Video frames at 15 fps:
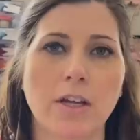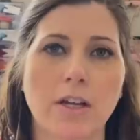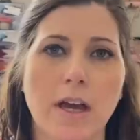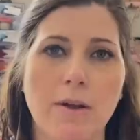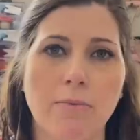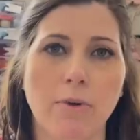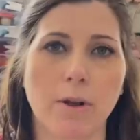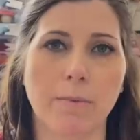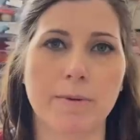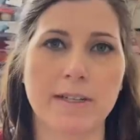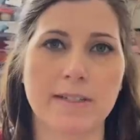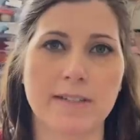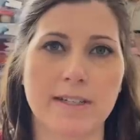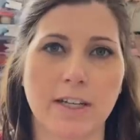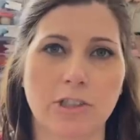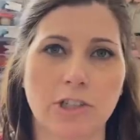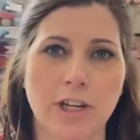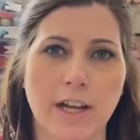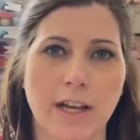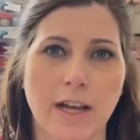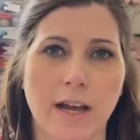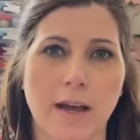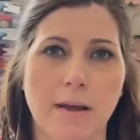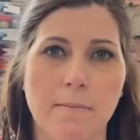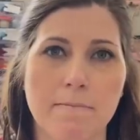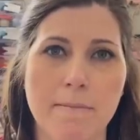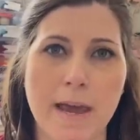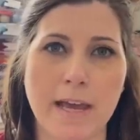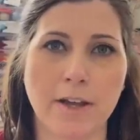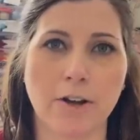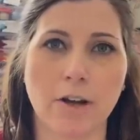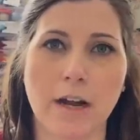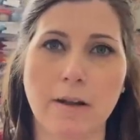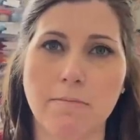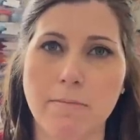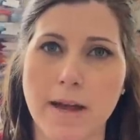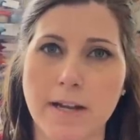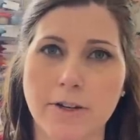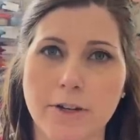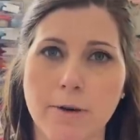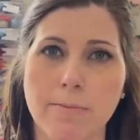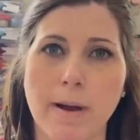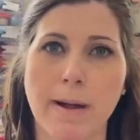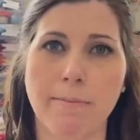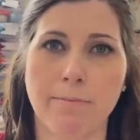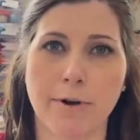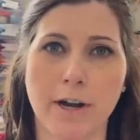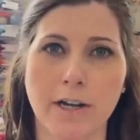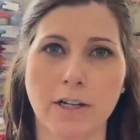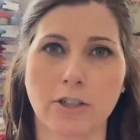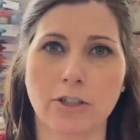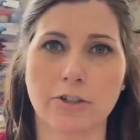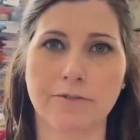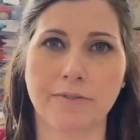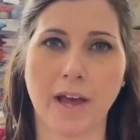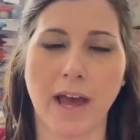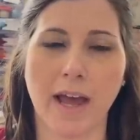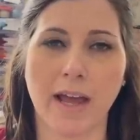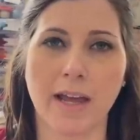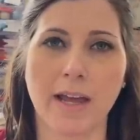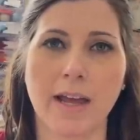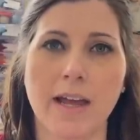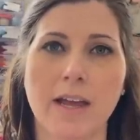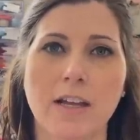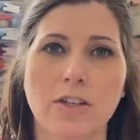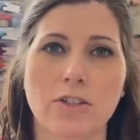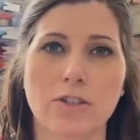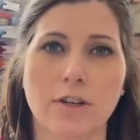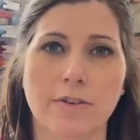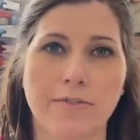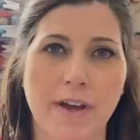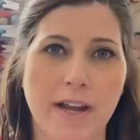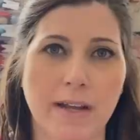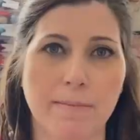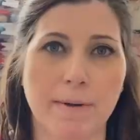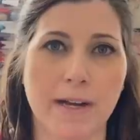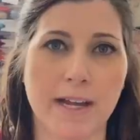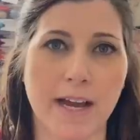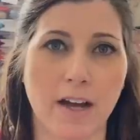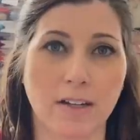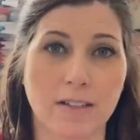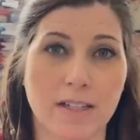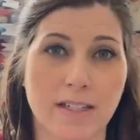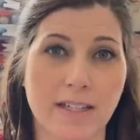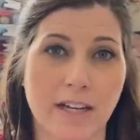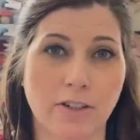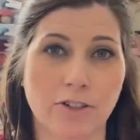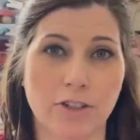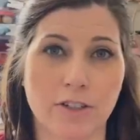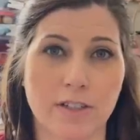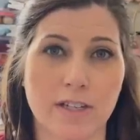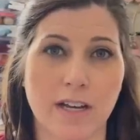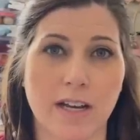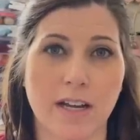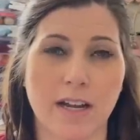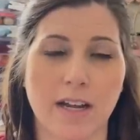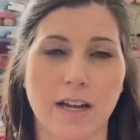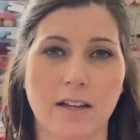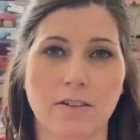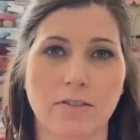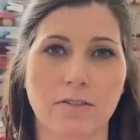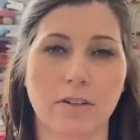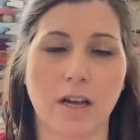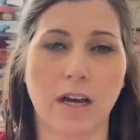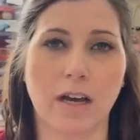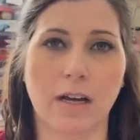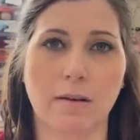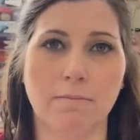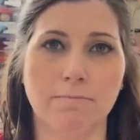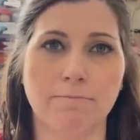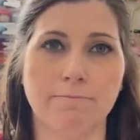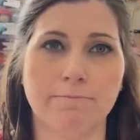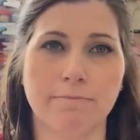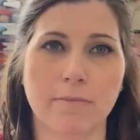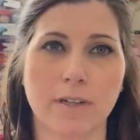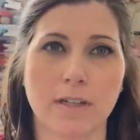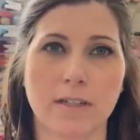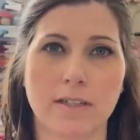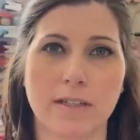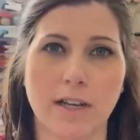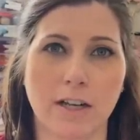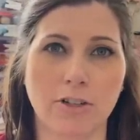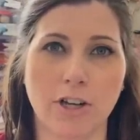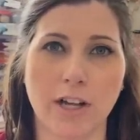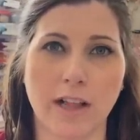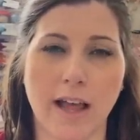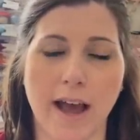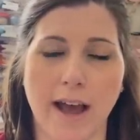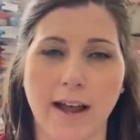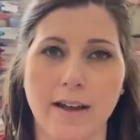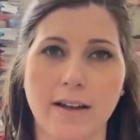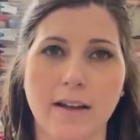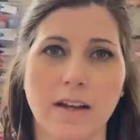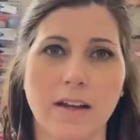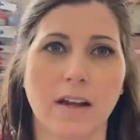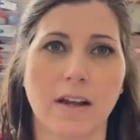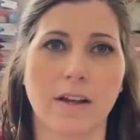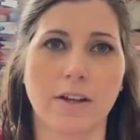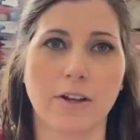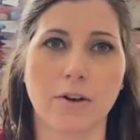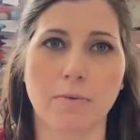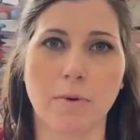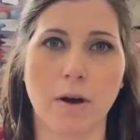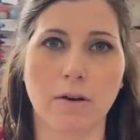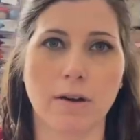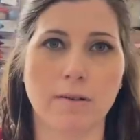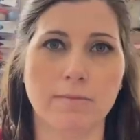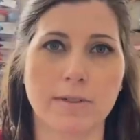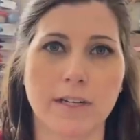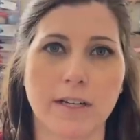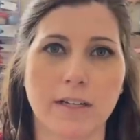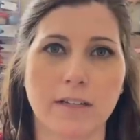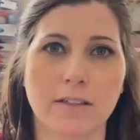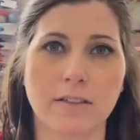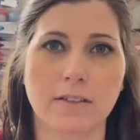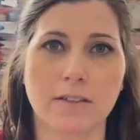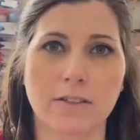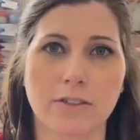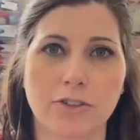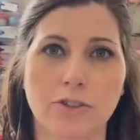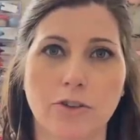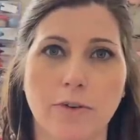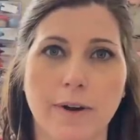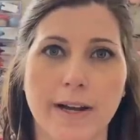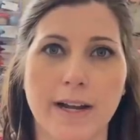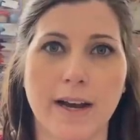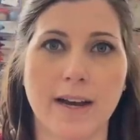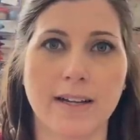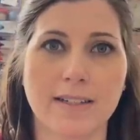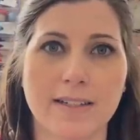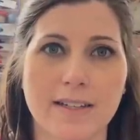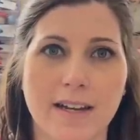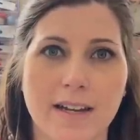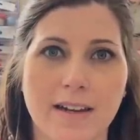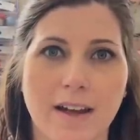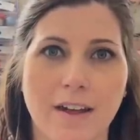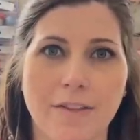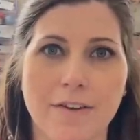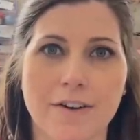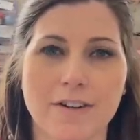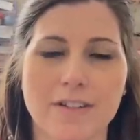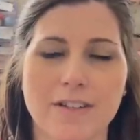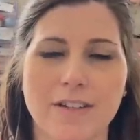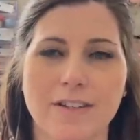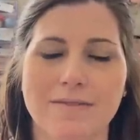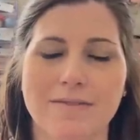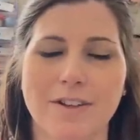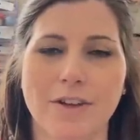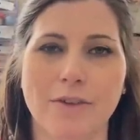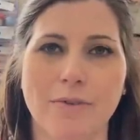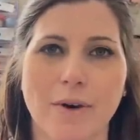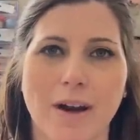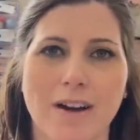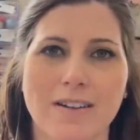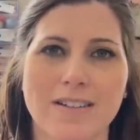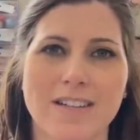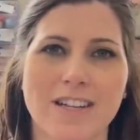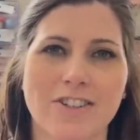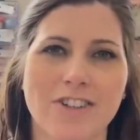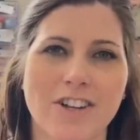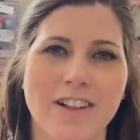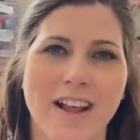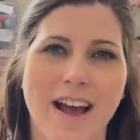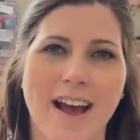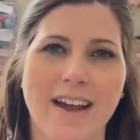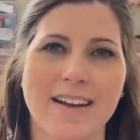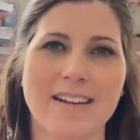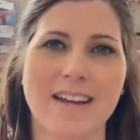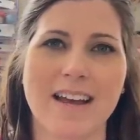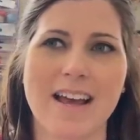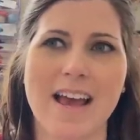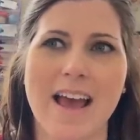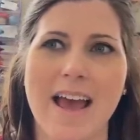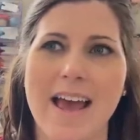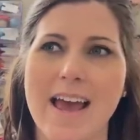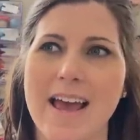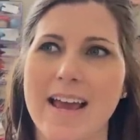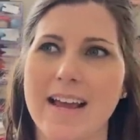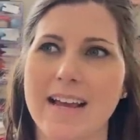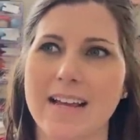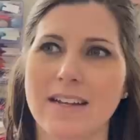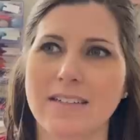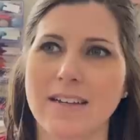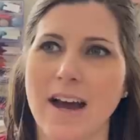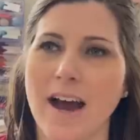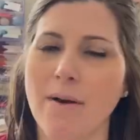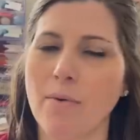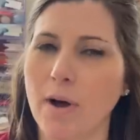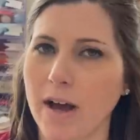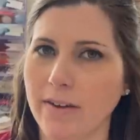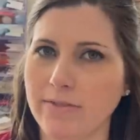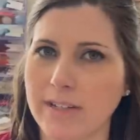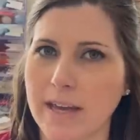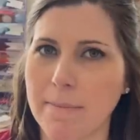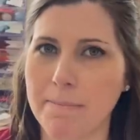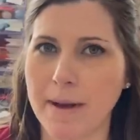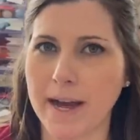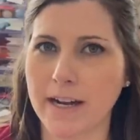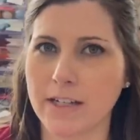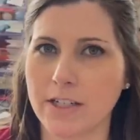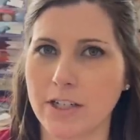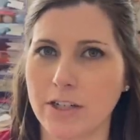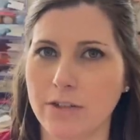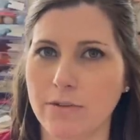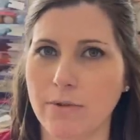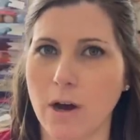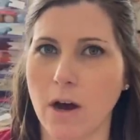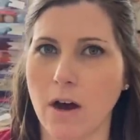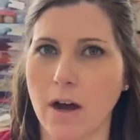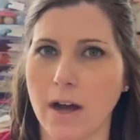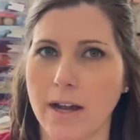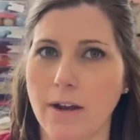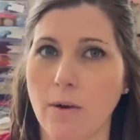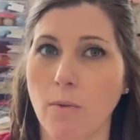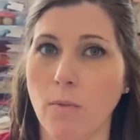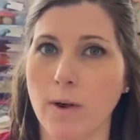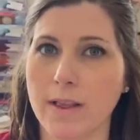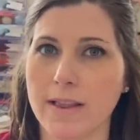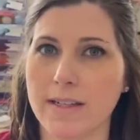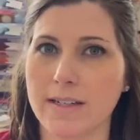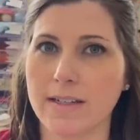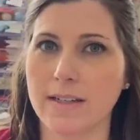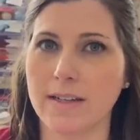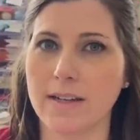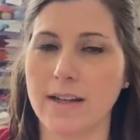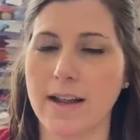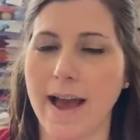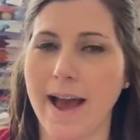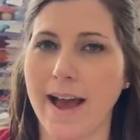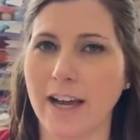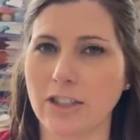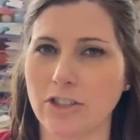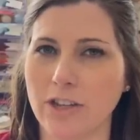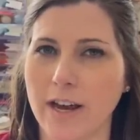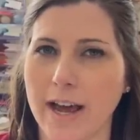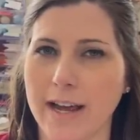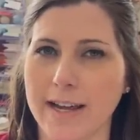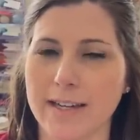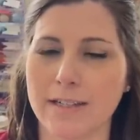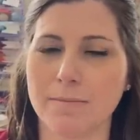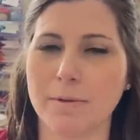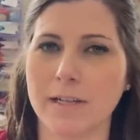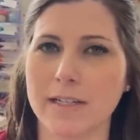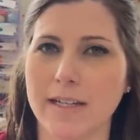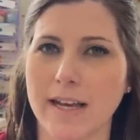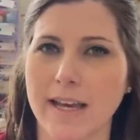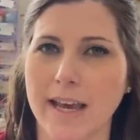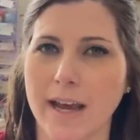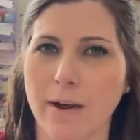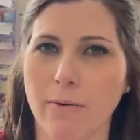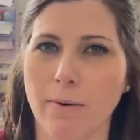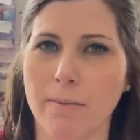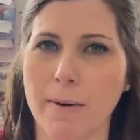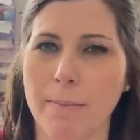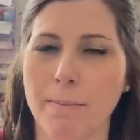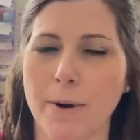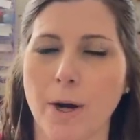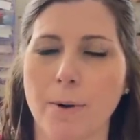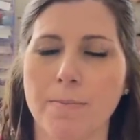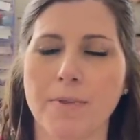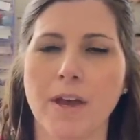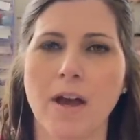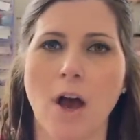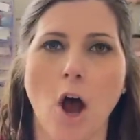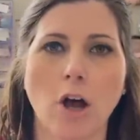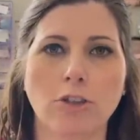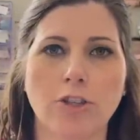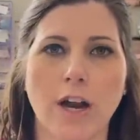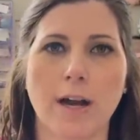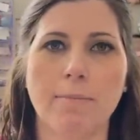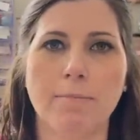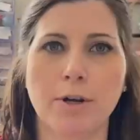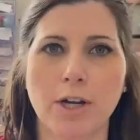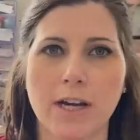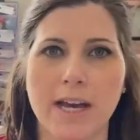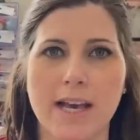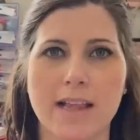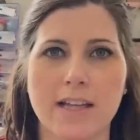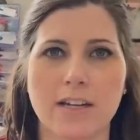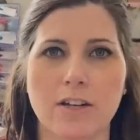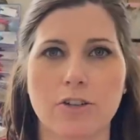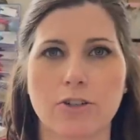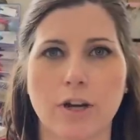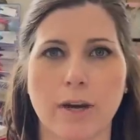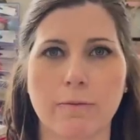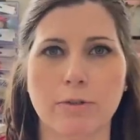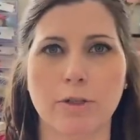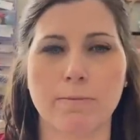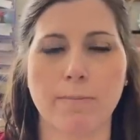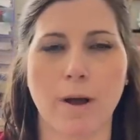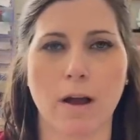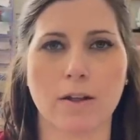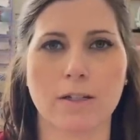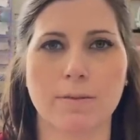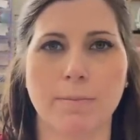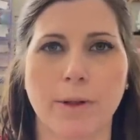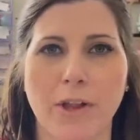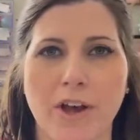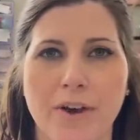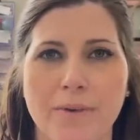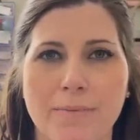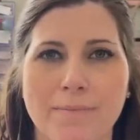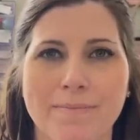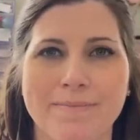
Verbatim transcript: And we'll be stitching Maker and Mender by Brenda Gervais. So if anybody else is interested in um, stitching that, you're welcome to join us and others who are stitching that. And I will have to get back to you on what the hashtag is because I can't remember. I'll try to put it in the description box below.